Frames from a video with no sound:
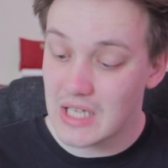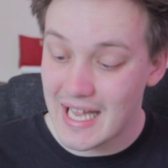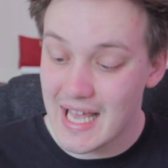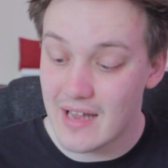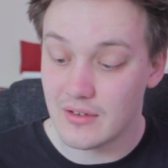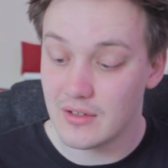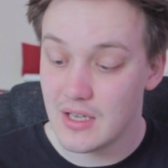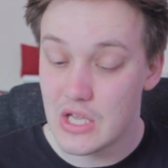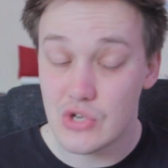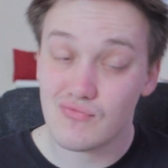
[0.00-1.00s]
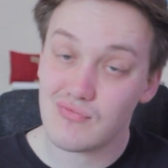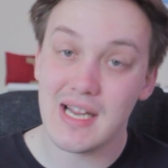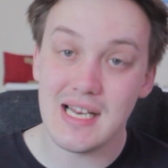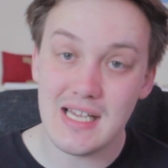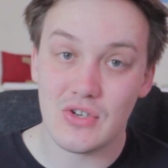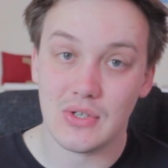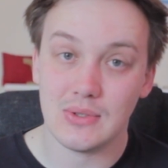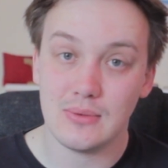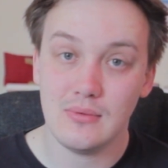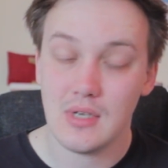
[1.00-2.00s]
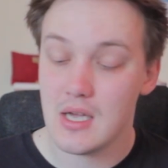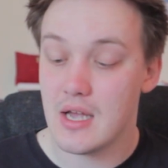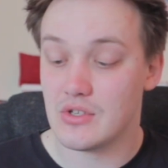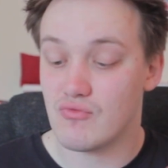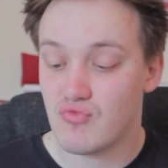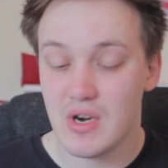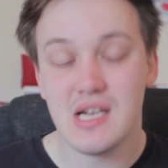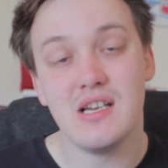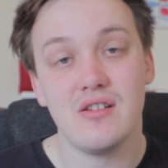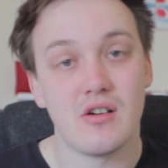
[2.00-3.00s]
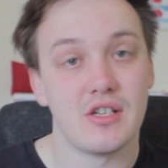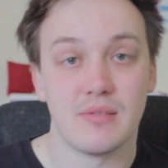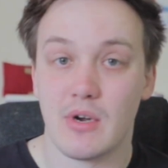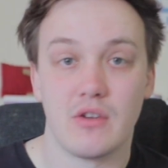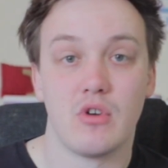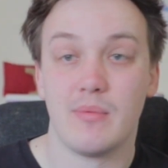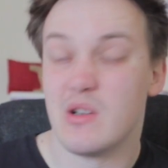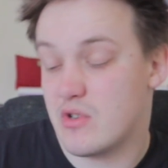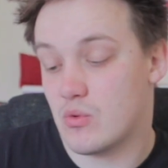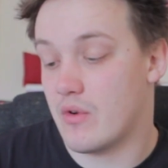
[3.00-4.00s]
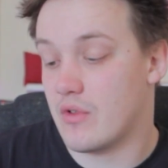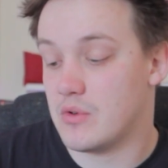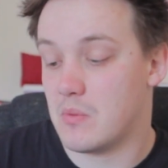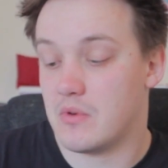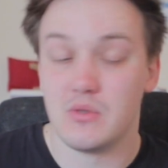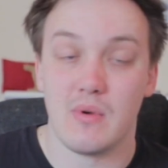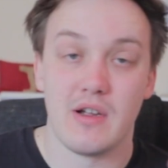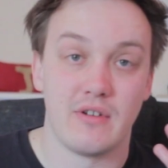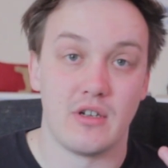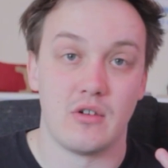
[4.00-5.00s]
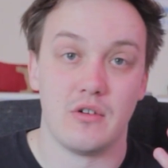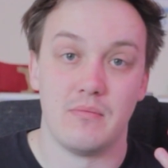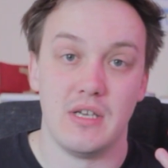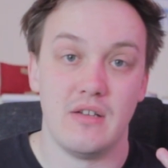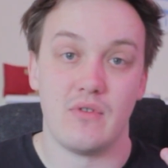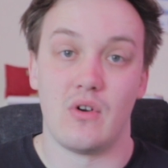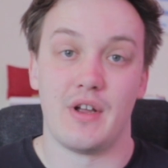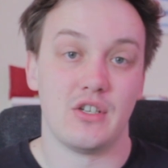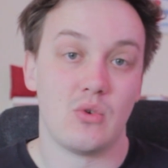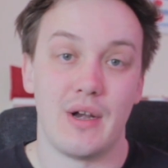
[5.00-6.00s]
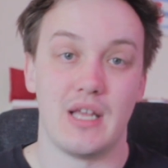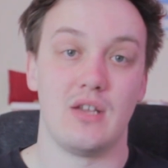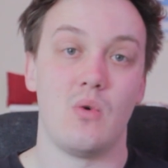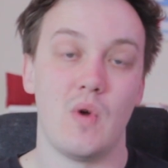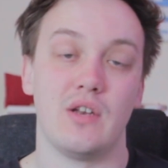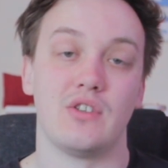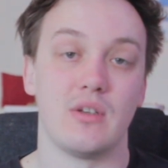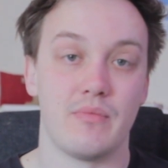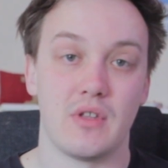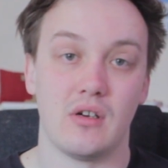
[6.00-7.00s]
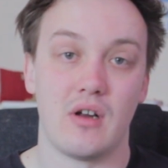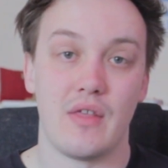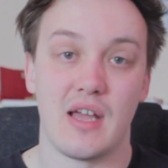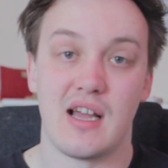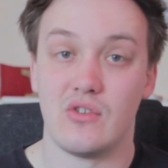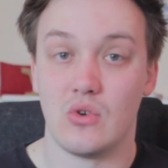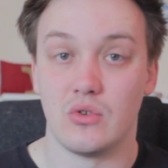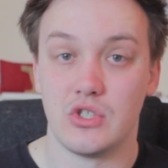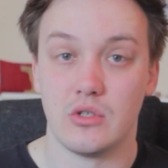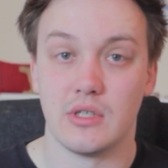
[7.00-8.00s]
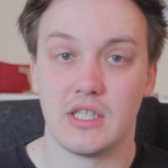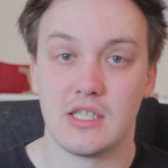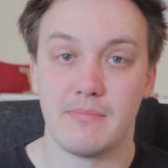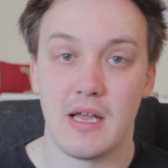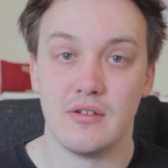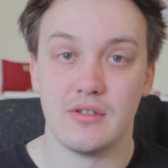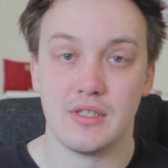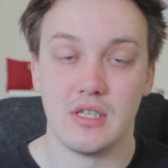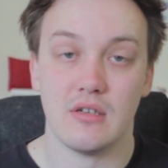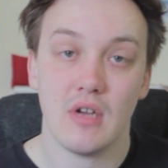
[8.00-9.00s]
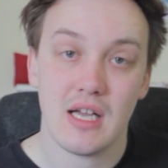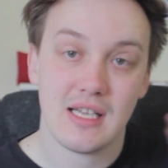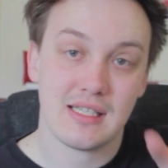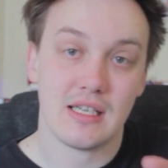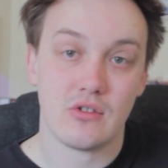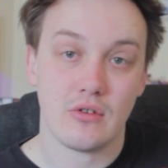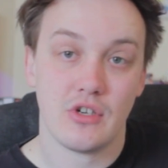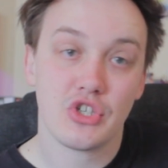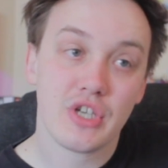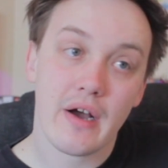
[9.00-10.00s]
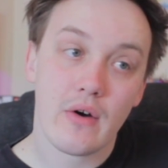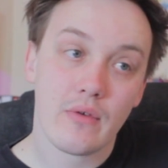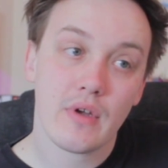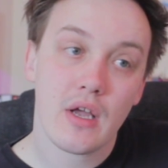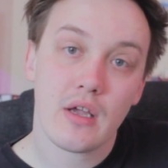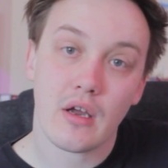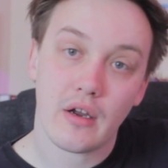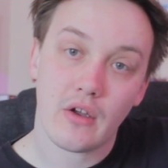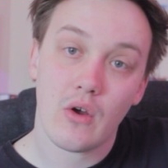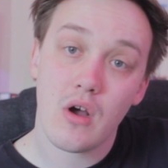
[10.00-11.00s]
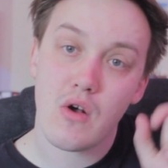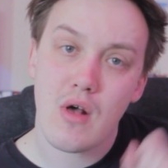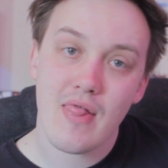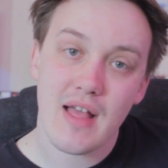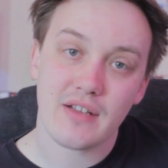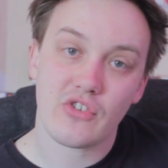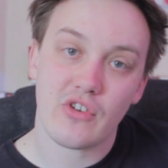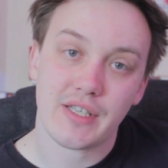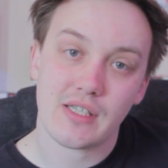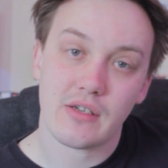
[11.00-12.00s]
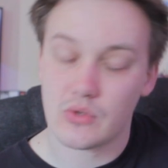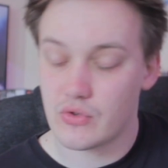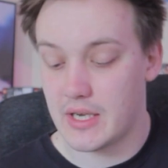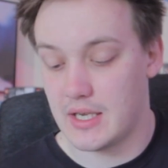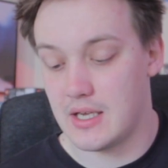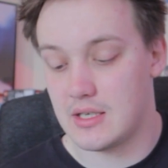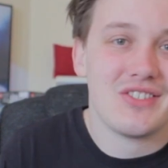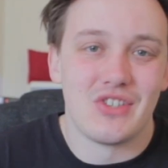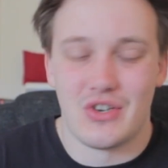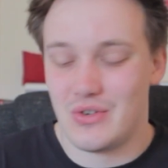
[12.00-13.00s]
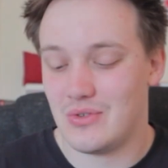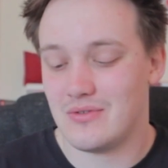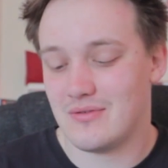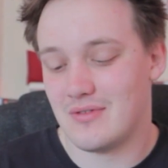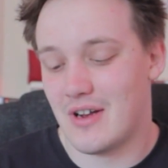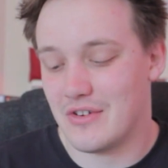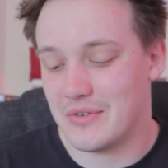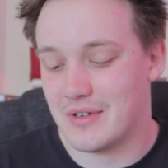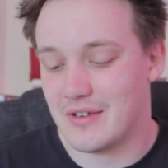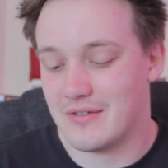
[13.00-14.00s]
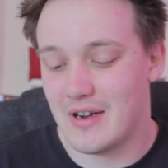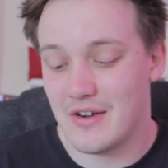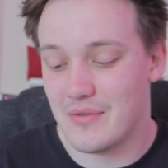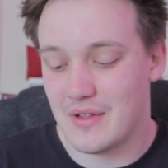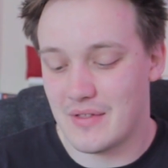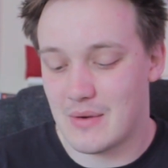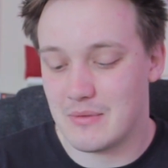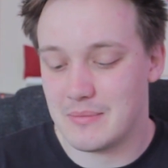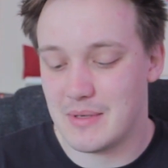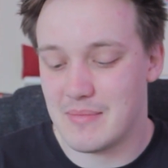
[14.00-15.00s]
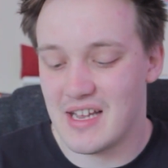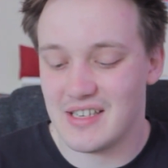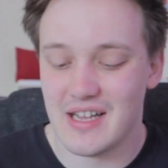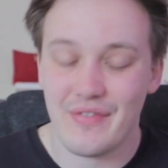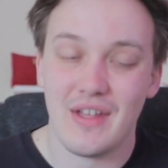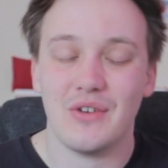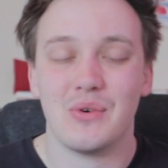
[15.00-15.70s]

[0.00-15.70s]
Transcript: again, it's really cool. It's a really nice micro build. It's one of those ones where it could be for like 20 quid, something like that. Not too expensive. Sits on your shelf. Kind of go, oh, that's a nice little trinket. So, I don't know. I don't think that one will be made. And then